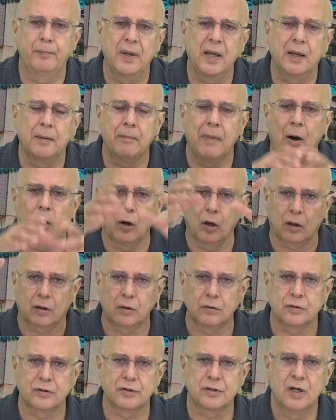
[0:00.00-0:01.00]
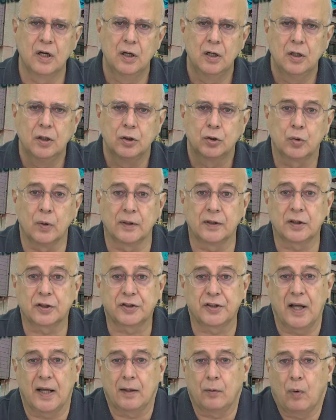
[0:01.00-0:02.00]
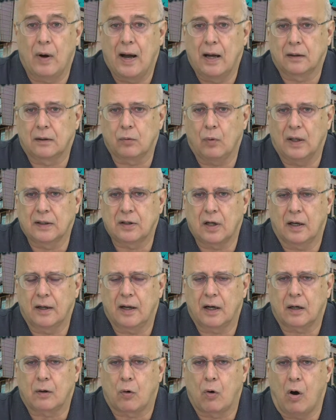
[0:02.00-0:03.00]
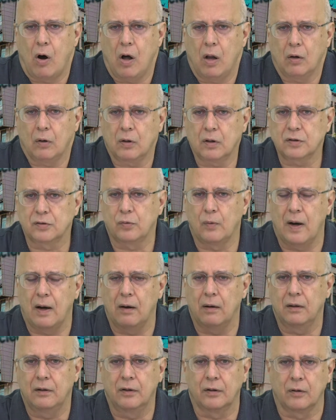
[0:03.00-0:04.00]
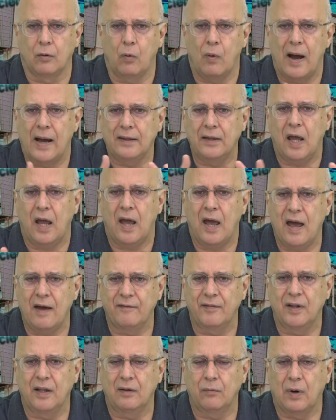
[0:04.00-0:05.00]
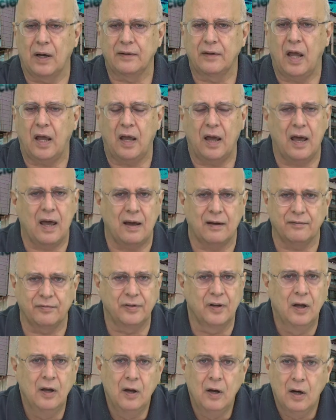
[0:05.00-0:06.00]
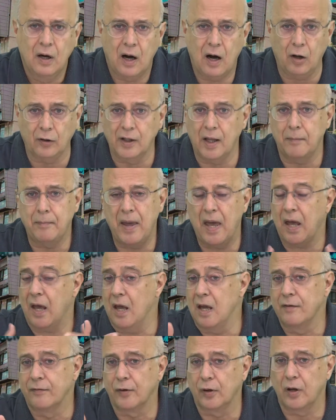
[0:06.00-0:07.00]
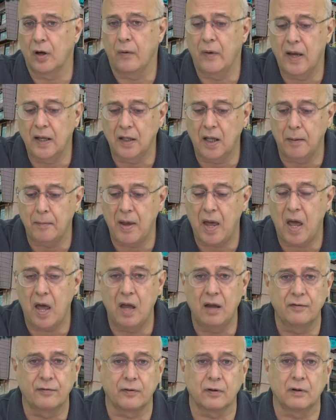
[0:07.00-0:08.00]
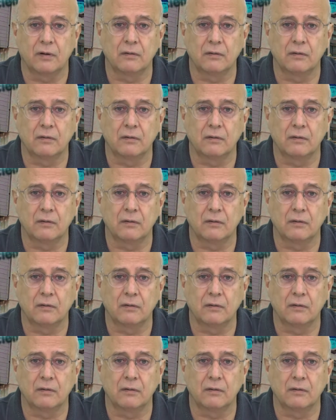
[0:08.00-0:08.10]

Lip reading: big molecules to understand what are their colors, why they have what they have, how they behave the way they behave,